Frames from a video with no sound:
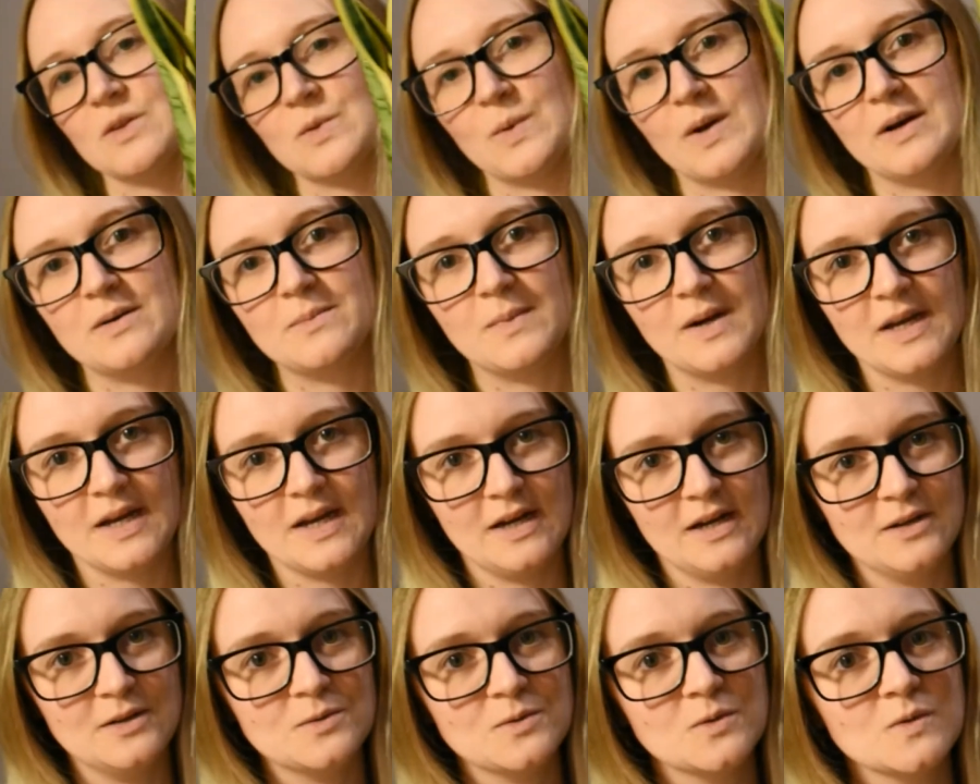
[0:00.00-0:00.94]
throughout my
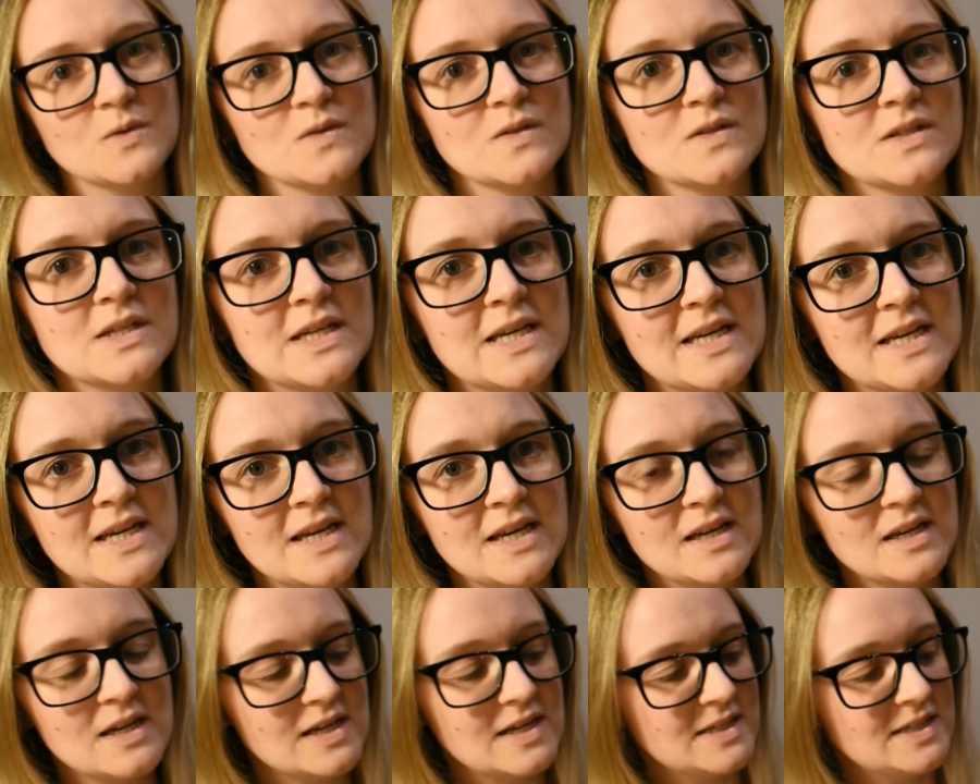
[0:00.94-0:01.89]
house,
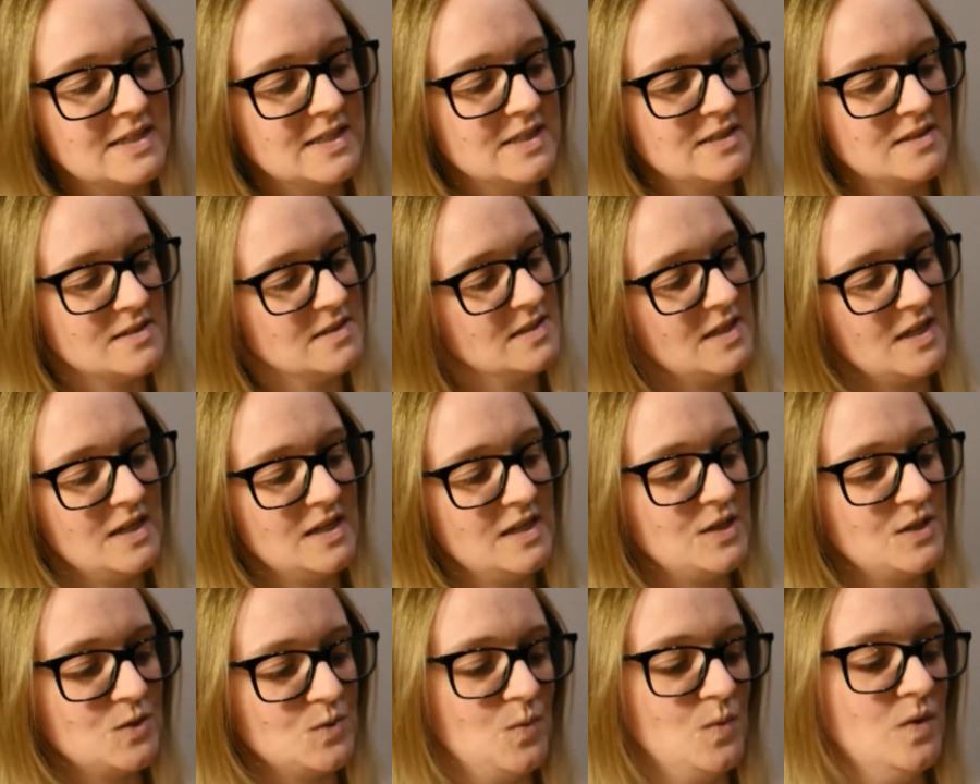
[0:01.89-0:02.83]
and in
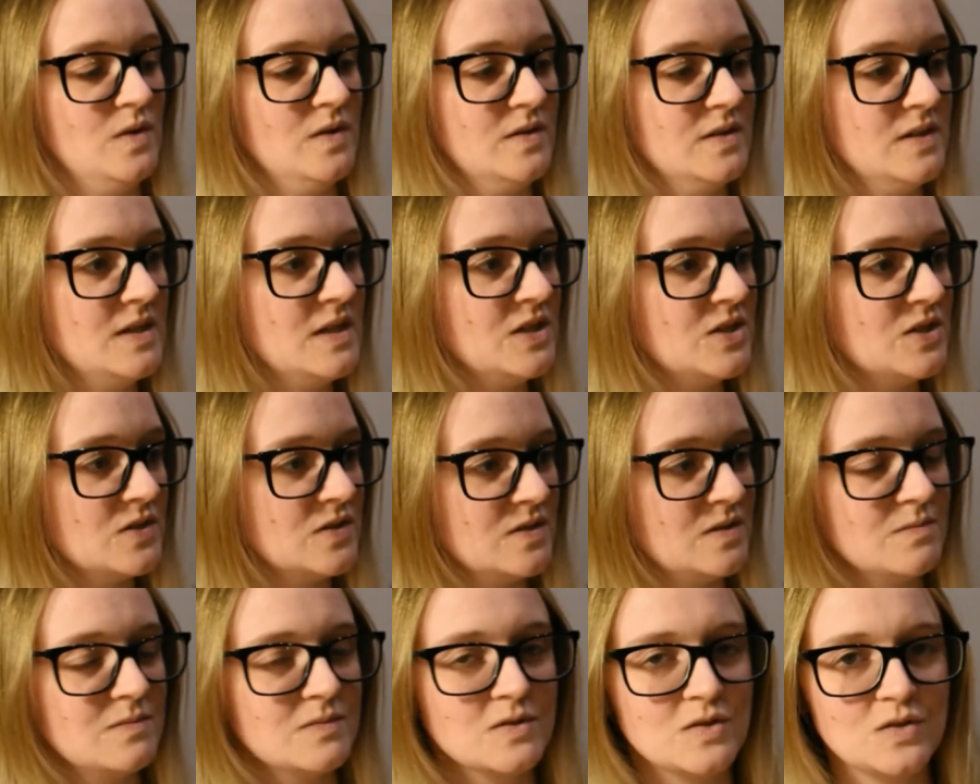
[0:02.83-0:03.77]
each one he just
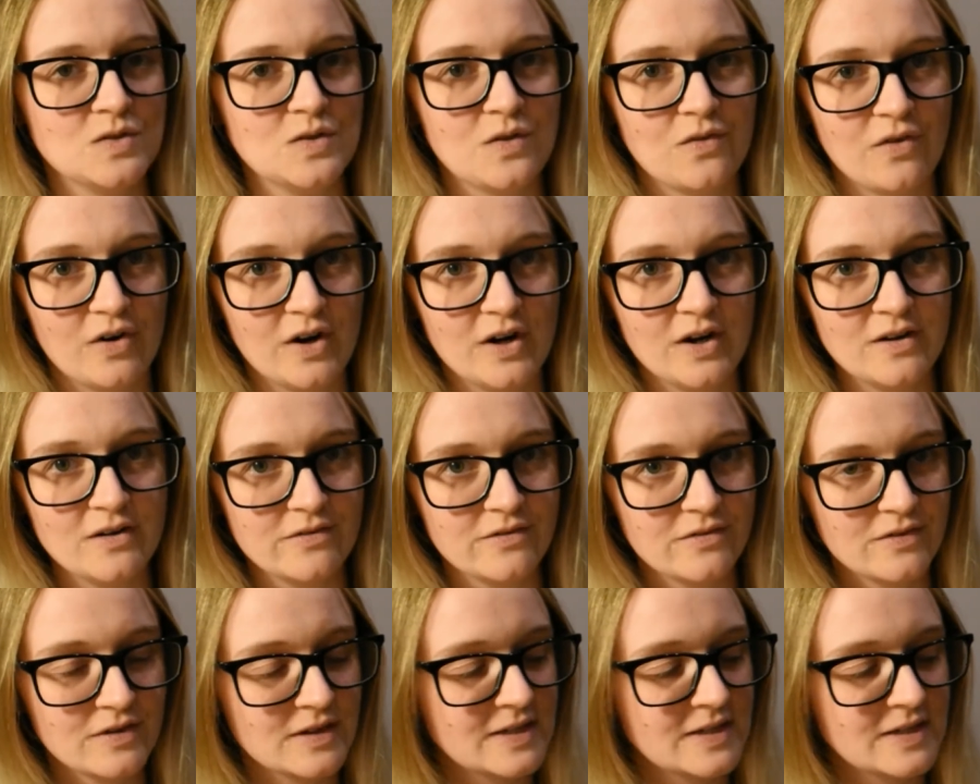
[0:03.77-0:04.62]
seems to thrive,